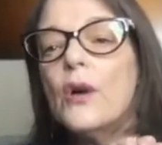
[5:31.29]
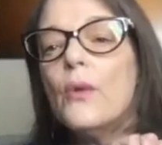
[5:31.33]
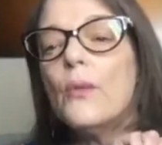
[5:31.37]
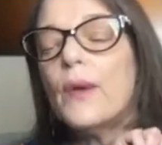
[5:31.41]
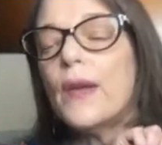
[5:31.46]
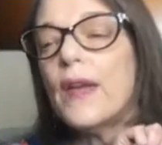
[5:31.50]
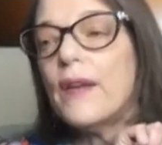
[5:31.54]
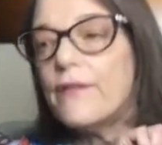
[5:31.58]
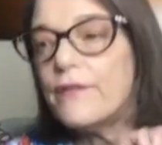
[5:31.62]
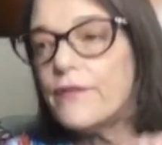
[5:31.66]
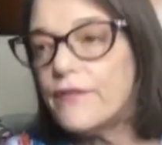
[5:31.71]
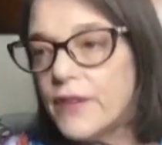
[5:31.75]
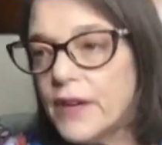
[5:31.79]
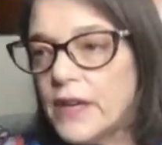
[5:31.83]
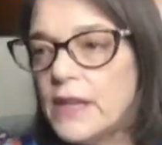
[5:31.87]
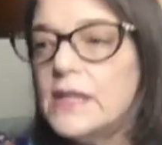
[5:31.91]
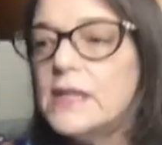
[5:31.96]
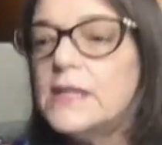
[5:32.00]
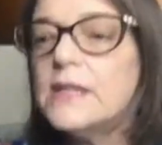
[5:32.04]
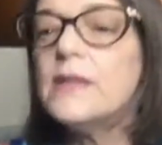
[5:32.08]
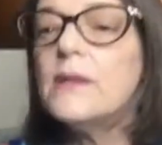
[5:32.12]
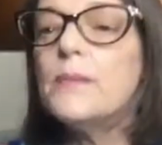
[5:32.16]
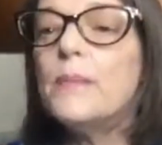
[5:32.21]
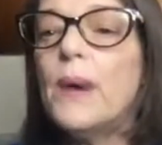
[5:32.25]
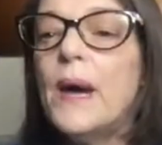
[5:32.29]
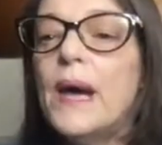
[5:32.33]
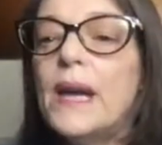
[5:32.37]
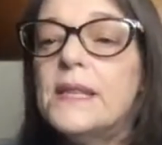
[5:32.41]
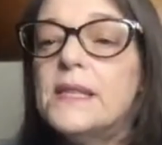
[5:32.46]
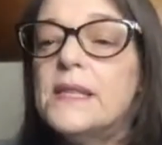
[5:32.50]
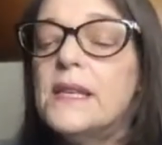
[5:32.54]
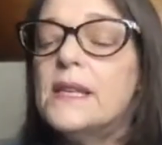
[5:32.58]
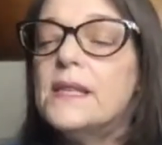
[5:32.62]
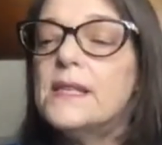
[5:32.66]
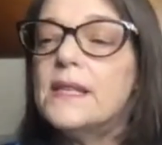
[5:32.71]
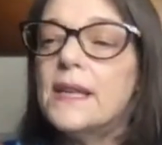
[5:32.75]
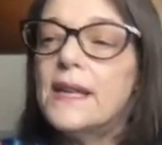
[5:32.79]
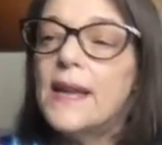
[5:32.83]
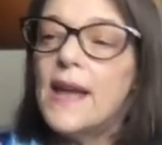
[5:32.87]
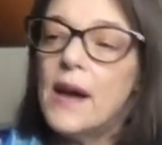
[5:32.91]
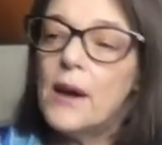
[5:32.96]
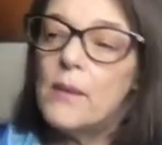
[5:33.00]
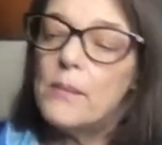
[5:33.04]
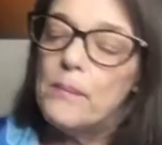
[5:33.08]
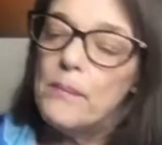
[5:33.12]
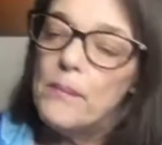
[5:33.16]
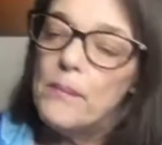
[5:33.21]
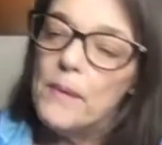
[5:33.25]
We have Venus in Pisces. And
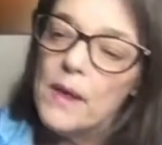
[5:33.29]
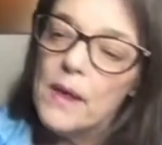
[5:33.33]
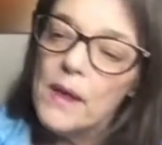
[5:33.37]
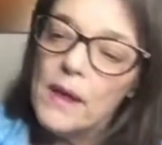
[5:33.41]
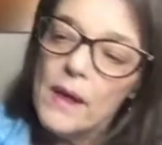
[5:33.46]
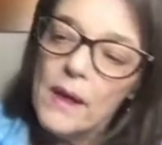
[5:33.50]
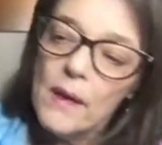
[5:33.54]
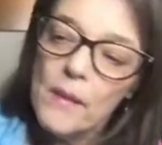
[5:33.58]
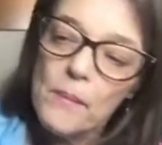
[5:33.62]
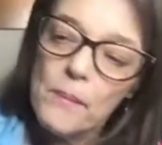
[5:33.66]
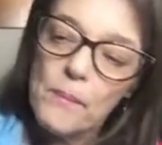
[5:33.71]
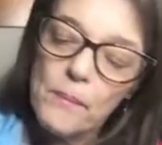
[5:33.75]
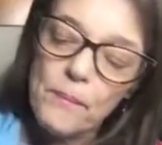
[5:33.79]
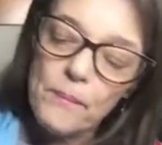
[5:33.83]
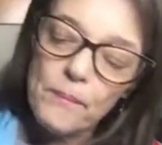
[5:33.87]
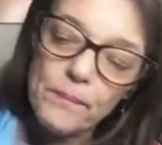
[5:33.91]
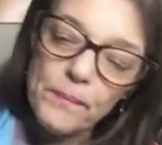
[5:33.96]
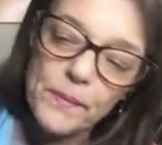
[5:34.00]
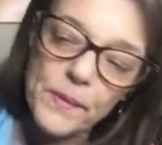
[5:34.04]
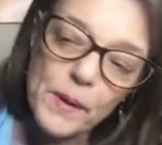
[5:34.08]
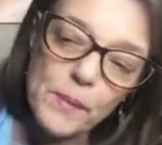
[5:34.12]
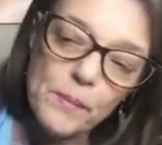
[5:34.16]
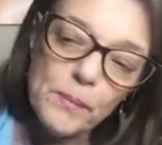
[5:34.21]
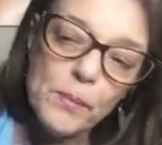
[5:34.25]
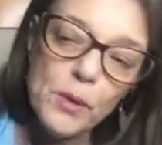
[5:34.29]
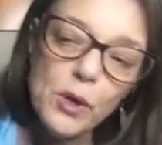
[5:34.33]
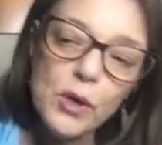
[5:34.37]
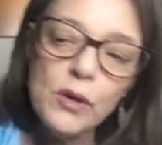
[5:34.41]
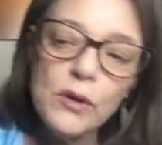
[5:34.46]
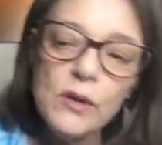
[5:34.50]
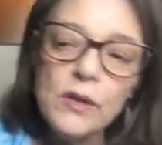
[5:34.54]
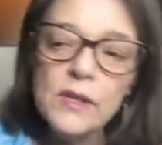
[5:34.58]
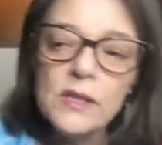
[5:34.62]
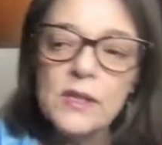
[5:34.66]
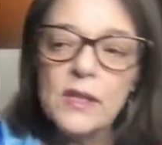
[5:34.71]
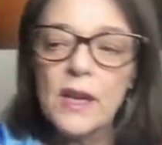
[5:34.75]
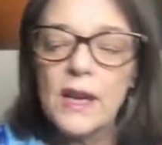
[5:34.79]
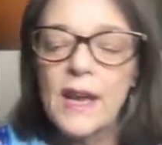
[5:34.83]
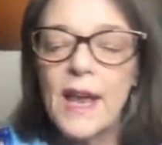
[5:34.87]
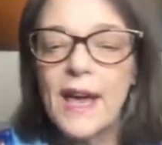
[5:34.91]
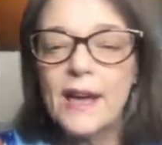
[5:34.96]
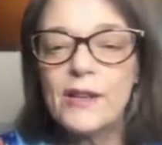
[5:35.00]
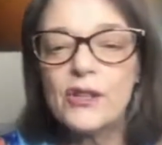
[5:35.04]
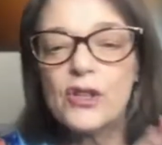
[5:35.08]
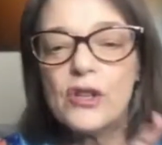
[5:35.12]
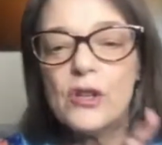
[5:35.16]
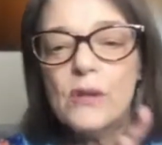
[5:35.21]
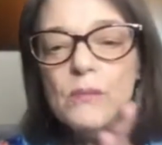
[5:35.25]
now the moon is going to
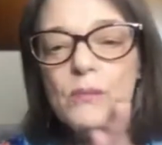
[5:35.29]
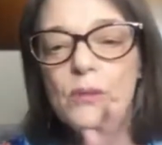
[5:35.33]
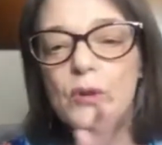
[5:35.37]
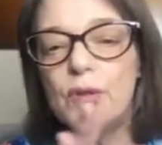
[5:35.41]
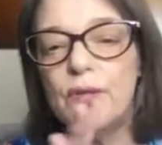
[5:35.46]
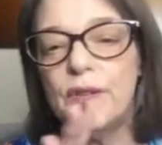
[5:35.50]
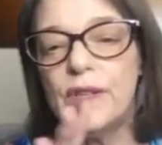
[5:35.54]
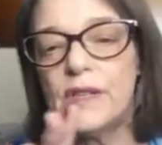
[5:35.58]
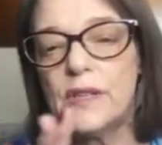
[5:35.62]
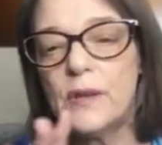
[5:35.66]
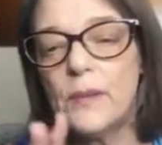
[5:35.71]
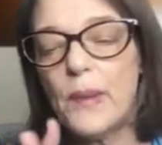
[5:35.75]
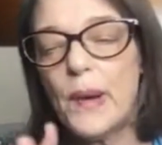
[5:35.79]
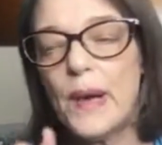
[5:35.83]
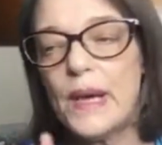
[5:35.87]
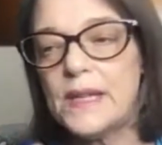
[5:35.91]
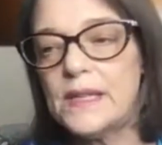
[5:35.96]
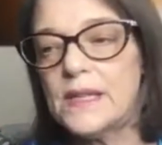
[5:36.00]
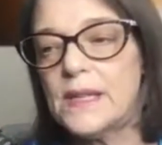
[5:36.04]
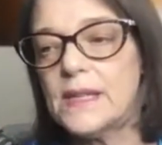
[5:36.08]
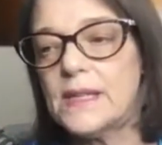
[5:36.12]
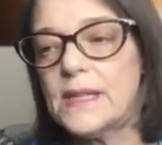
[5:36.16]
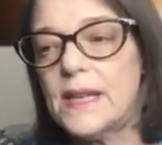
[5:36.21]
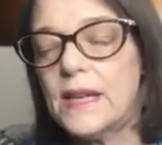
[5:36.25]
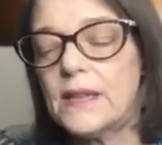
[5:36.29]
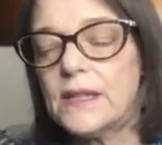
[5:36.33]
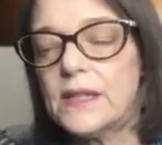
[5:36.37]
actually move into Pisces now.